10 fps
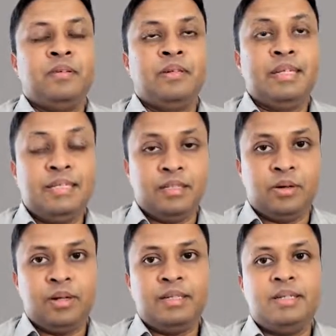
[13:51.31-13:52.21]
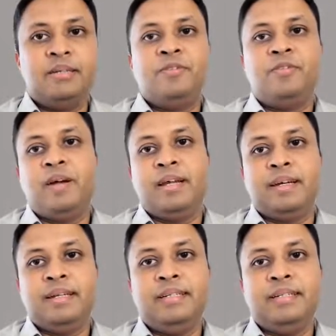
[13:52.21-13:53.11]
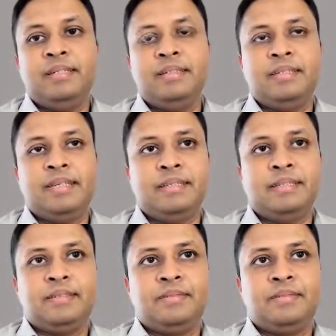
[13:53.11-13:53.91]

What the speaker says: disjoint finite sets.